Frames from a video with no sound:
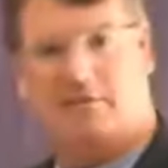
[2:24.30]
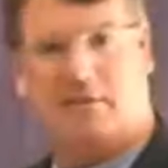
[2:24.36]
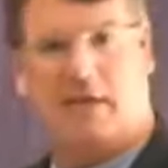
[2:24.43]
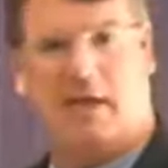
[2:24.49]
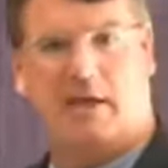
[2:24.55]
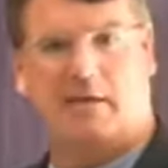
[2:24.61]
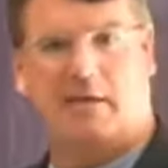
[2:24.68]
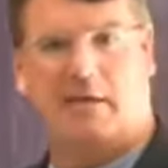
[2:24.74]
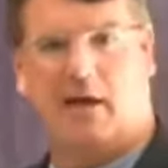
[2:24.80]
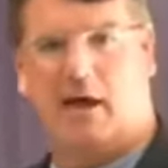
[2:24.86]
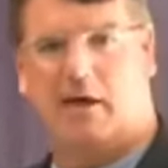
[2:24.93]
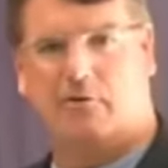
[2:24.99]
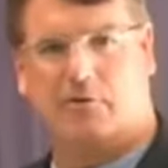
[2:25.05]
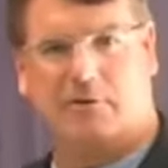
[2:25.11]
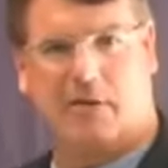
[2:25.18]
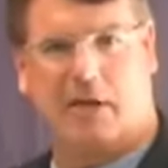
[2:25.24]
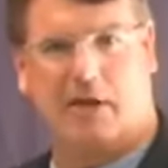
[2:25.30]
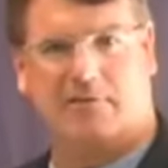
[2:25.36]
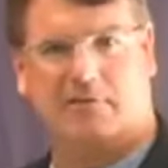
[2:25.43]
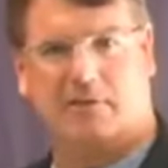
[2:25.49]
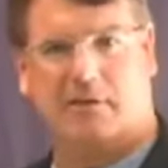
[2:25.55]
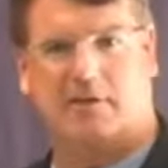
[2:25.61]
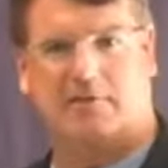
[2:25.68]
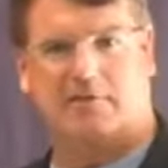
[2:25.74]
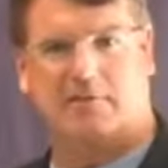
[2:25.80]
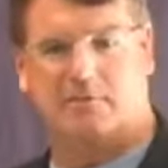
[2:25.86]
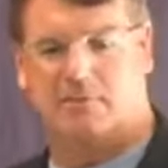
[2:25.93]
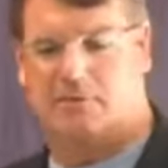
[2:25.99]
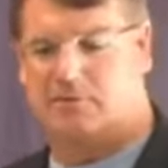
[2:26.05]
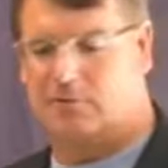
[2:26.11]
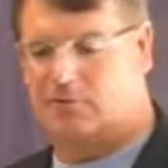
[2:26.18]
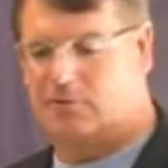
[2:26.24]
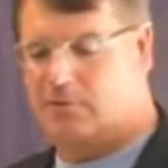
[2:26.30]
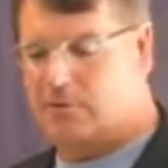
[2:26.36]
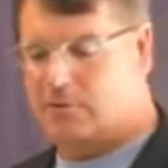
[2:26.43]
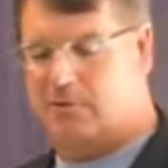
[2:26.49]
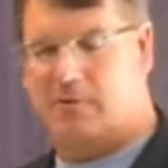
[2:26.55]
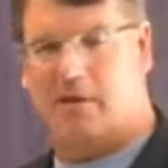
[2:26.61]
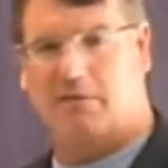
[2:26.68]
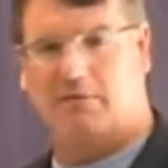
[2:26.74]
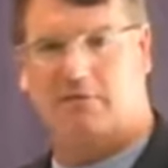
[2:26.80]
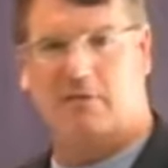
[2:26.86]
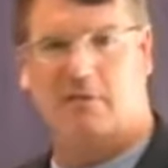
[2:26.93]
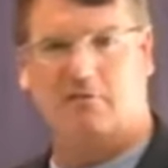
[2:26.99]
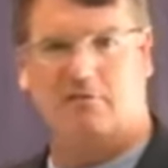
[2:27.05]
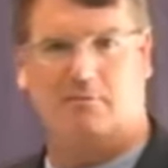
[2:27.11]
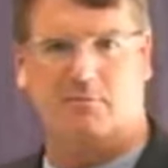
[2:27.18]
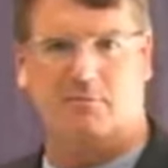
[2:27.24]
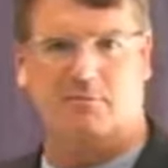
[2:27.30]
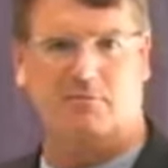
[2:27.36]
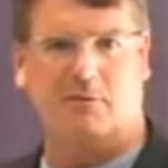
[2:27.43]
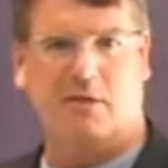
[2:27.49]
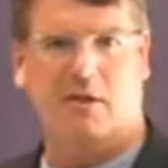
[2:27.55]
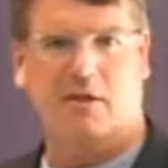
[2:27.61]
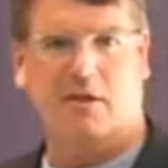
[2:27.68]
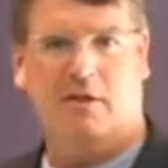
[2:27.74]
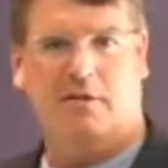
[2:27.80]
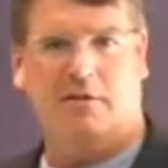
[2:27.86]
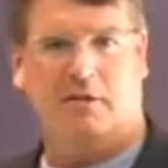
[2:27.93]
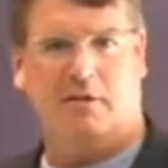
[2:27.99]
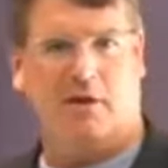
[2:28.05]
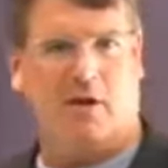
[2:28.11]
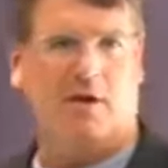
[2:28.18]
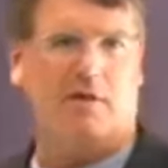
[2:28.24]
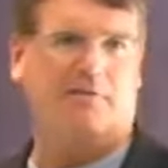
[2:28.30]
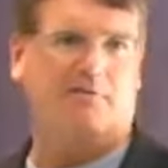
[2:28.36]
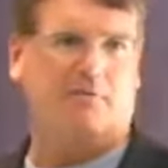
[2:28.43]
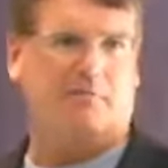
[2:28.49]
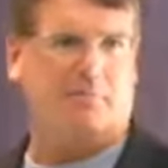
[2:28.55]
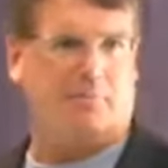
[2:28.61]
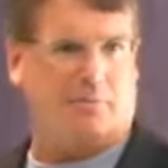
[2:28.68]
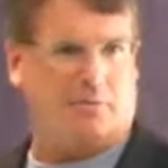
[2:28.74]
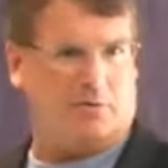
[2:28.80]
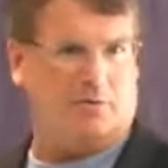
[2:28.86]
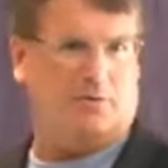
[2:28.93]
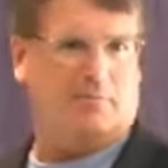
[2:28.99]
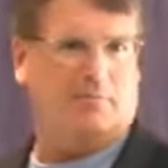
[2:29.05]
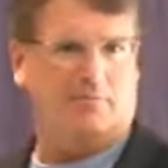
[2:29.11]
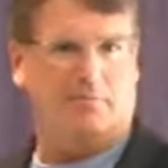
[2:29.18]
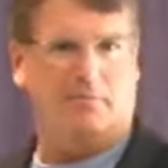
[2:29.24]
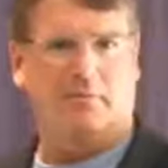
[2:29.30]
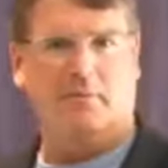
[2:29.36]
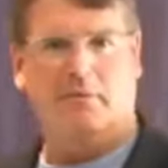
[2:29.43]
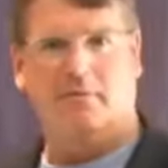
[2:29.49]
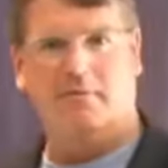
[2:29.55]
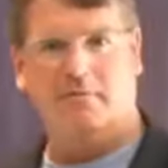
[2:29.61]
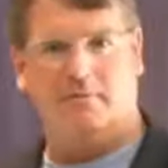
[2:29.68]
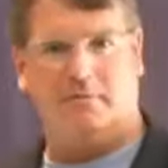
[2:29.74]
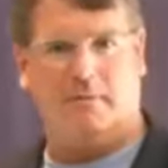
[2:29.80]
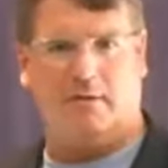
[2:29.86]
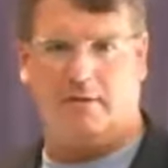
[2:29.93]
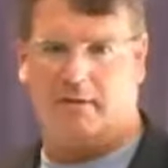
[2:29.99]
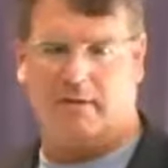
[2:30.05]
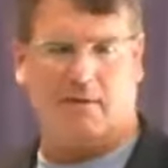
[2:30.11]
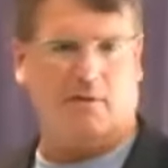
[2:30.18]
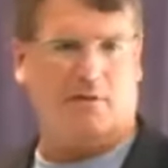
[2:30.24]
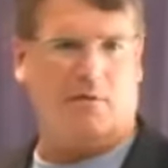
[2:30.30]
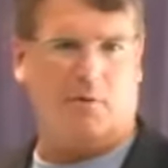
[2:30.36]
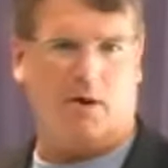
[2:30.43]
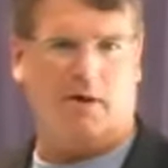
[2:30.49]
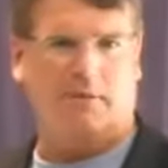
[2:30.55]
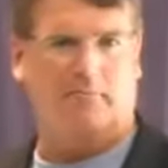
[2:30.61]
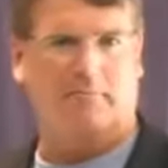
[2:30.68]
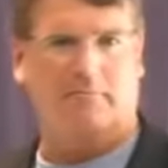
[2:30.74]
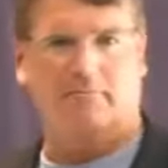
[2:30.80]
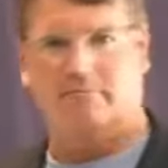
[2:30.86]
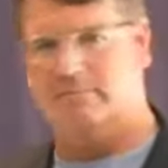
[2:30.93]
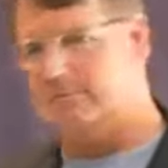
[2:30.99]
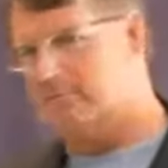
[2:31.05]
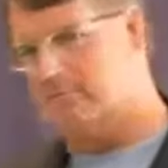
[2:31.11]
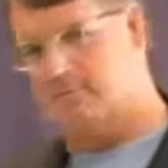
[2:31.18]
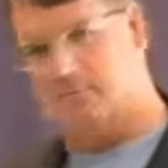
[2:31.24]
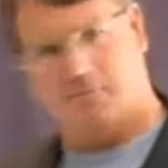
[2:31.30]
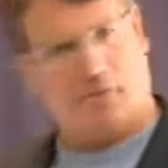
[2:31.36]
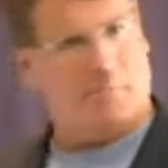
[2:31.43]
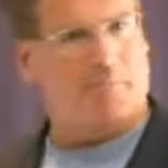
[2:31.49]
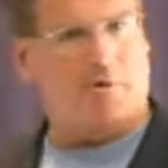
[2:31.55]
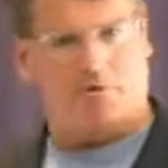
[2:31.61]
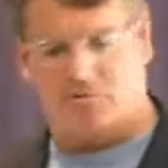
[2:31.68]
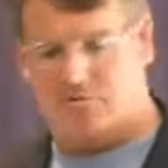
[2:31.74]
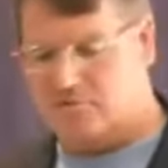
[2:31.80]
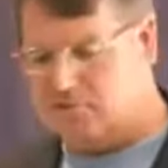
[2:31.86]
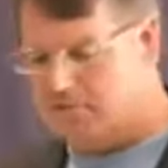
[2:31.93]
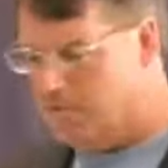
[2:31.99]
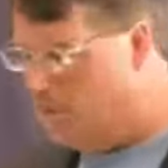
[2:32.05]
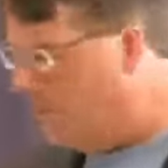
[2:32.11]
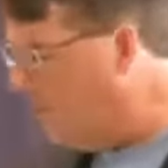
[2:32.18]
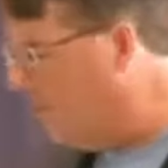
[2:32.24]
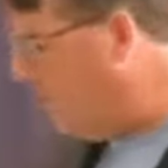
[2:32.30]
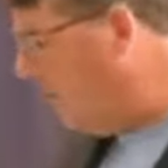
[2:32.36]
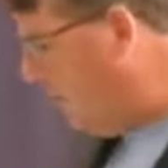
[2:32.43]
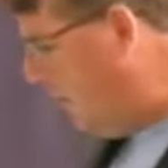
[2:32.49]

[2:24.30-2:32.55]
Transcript: as they had 100,000 customers or 200,000 customers, the cost per kilowatt approached zero.